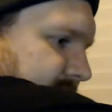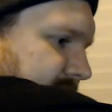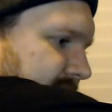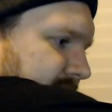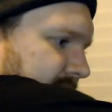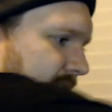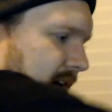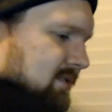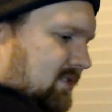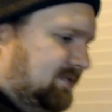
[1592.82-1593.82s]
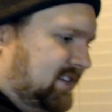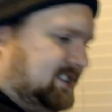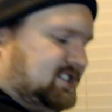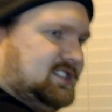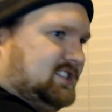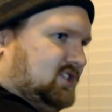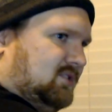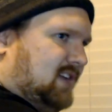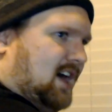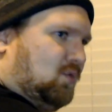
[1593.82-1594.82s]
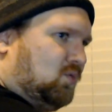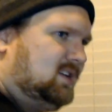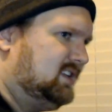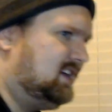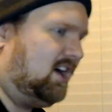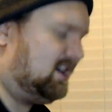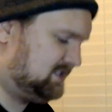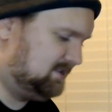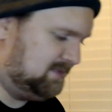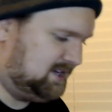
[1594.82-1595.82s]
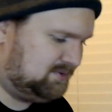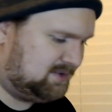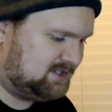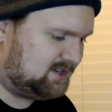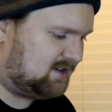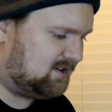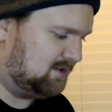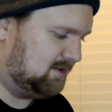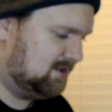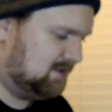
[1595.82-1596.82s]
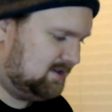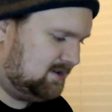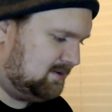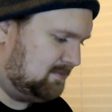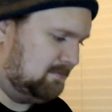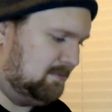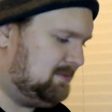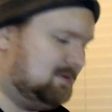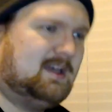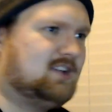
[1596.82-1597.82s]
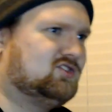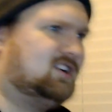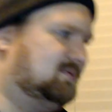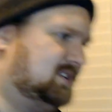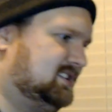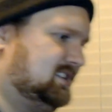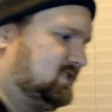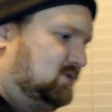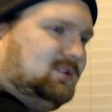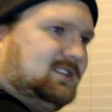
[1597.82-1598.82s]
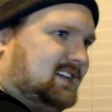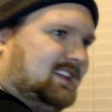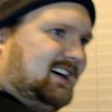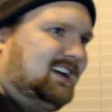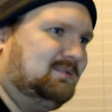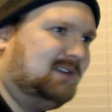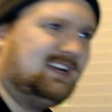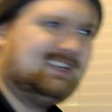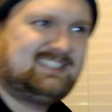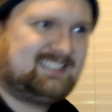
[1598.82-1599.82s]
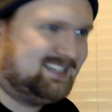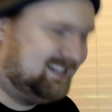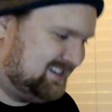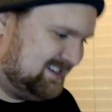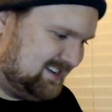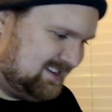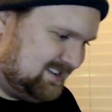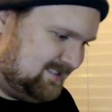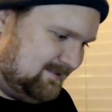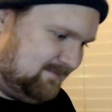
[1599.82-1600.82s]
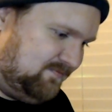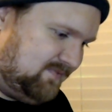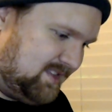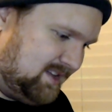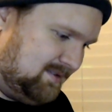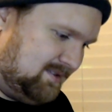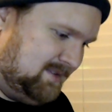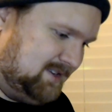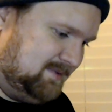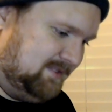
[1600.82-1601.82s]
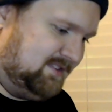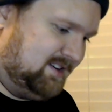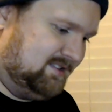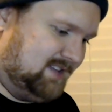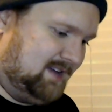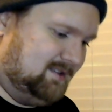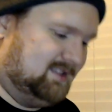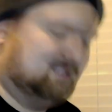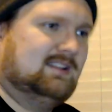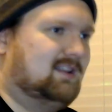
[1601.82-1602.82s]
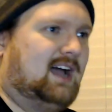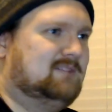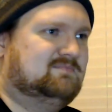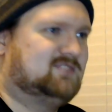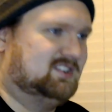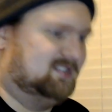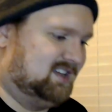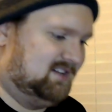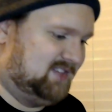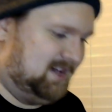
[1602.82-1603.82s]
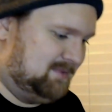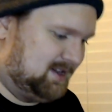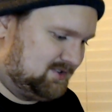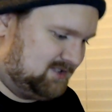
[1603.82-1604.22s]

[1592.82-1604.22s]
I don't know if that's just showing how really awesome these ones are, or maybe Megatron wasn't as cool as I thought he was. I mean, to be fair, I still love that Megatron.